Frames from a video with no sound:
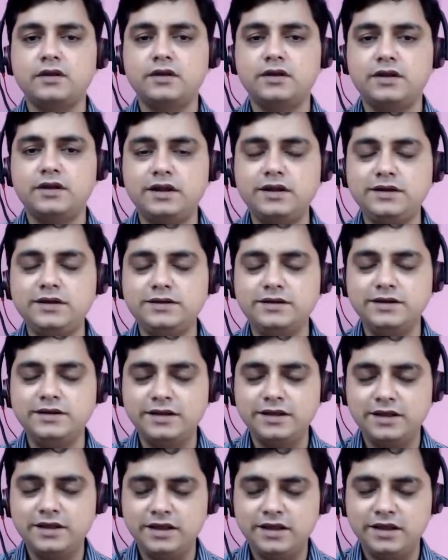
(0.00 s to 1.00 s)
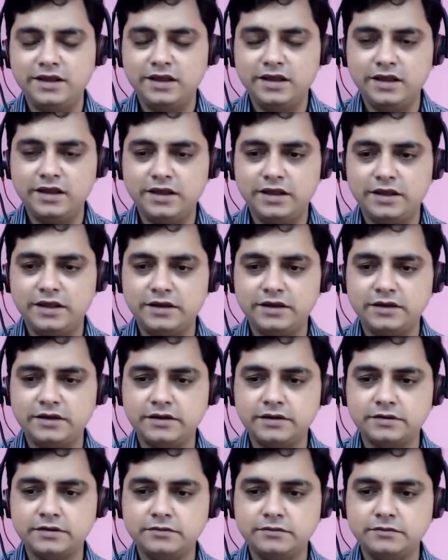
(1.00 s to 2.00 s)
Right? And
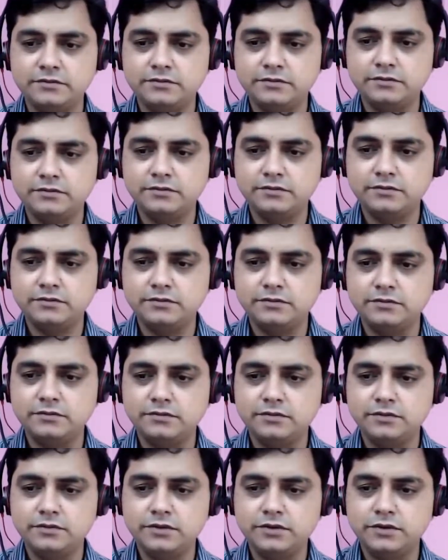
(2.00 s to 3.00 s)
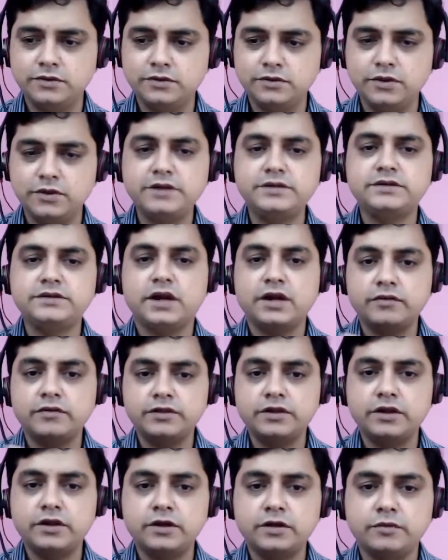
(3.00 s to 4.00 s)
so let's start with
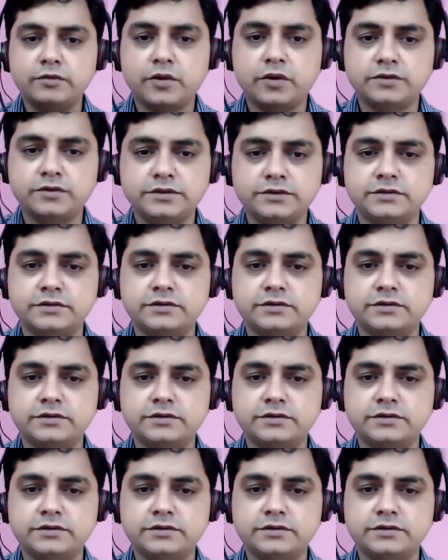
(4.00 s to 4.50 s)
the process.